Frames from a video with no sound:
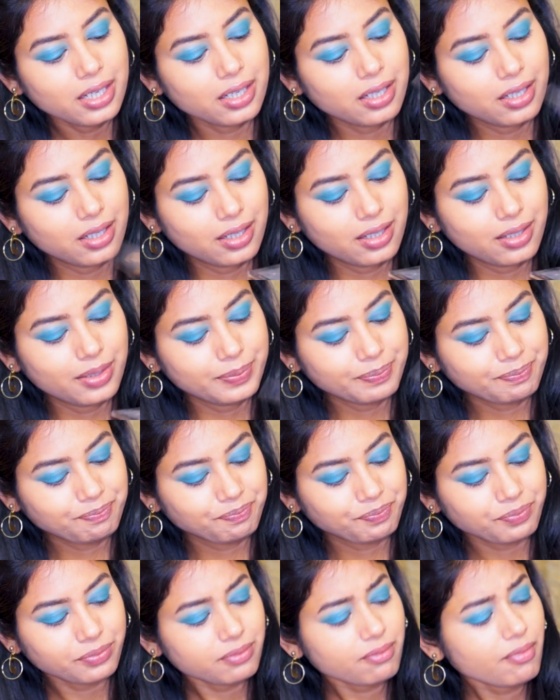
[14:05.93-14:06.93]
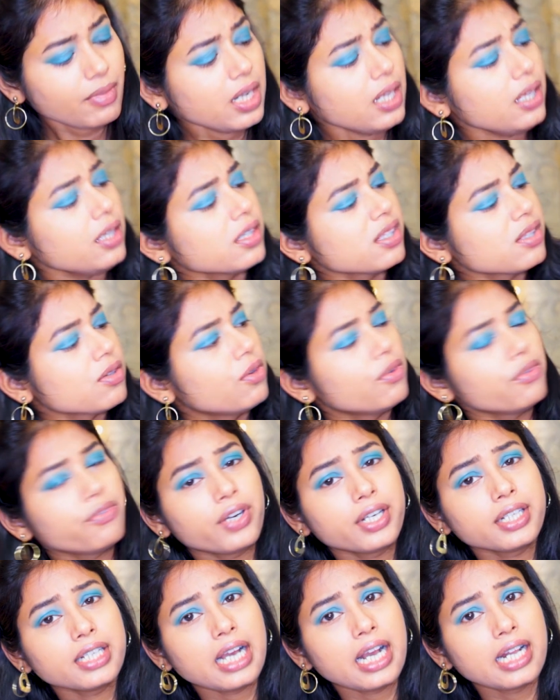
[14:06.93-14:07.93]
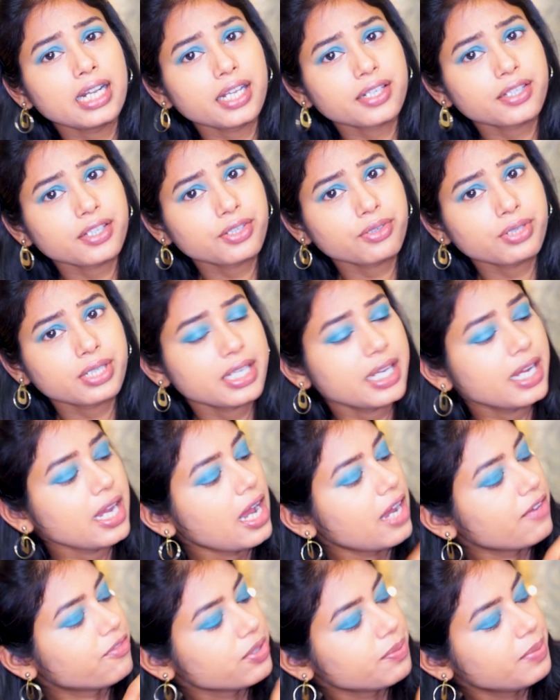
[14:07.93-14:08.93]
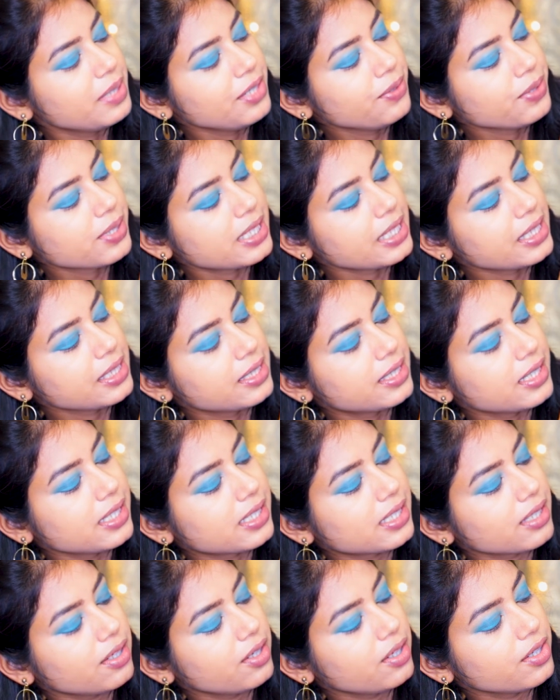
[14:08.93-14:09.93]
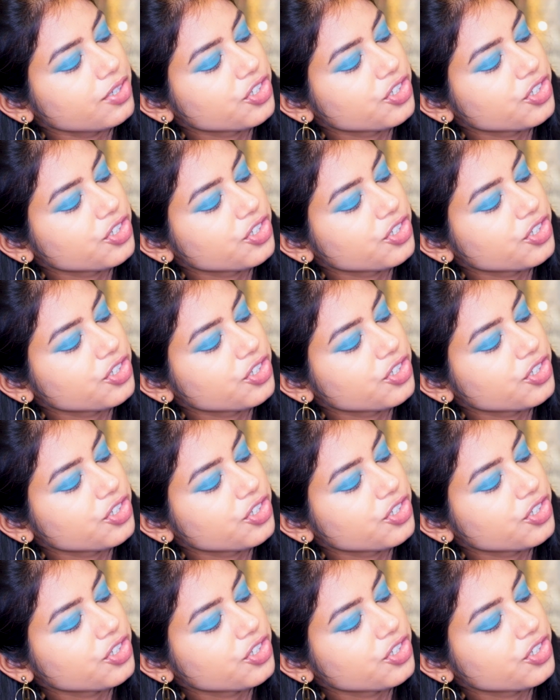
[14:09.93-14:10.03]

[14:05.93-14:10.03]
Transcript: So for the highlighter today, I would be using this